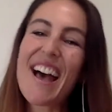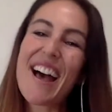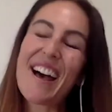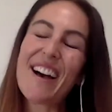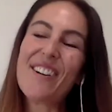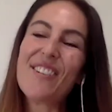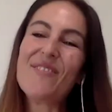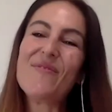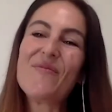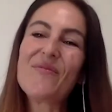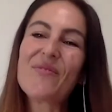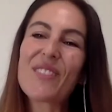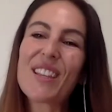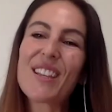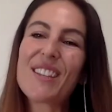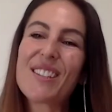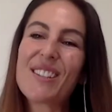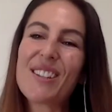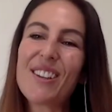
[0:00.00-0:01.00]
um,
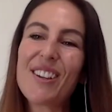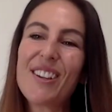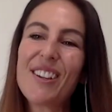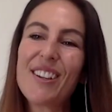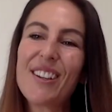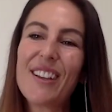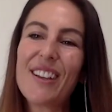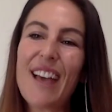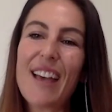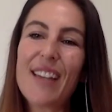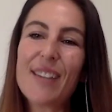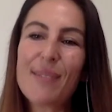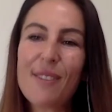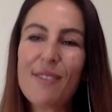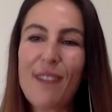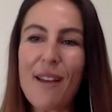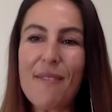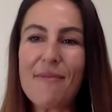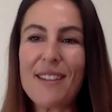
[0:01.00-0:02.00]
so as we're
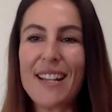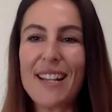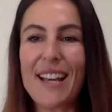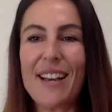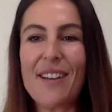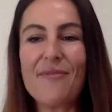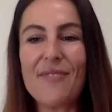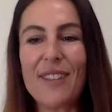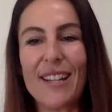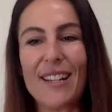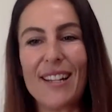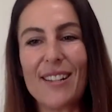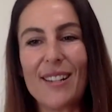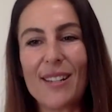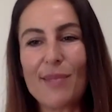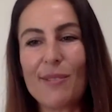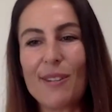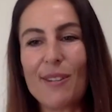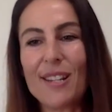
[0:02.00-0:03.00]
wrapping up ben i
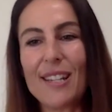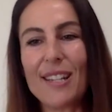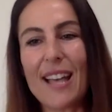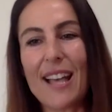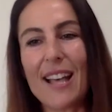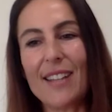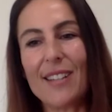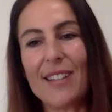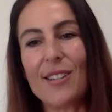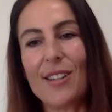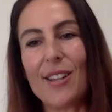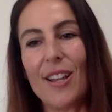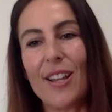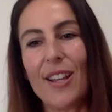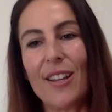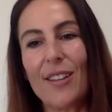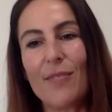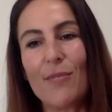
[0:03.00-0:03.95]
just wanted to ask you